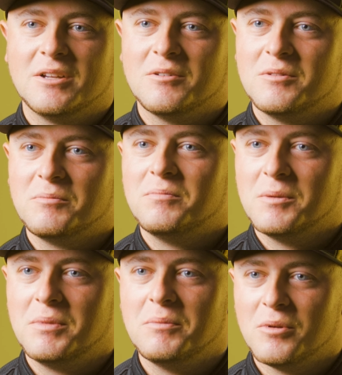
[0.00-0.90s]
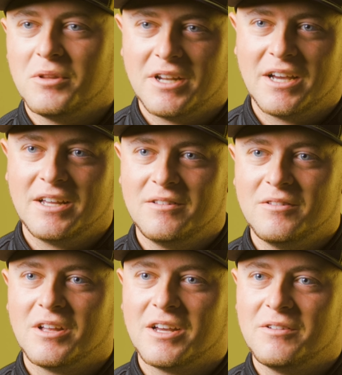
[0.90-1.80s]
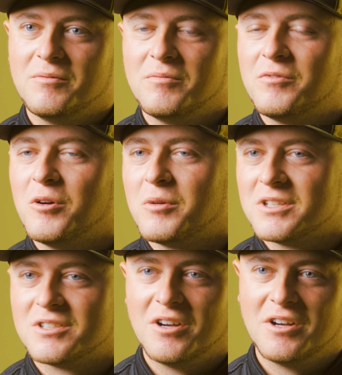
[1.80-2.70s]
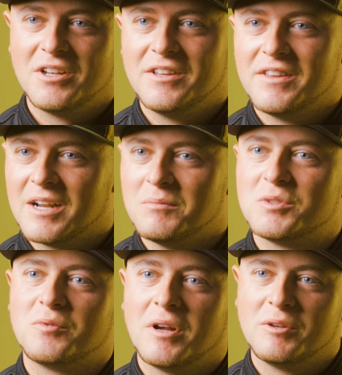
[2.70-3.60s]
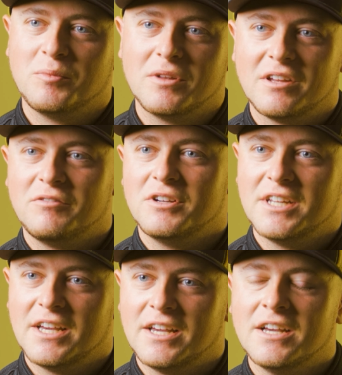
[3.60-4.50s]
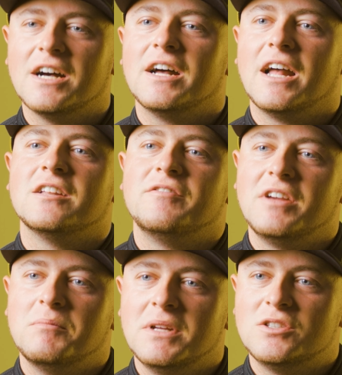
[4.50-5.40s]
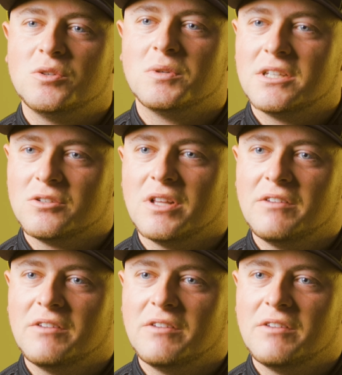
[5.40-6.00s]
You know, the people that I focus on and that I'm surrounded with every day elevate me to another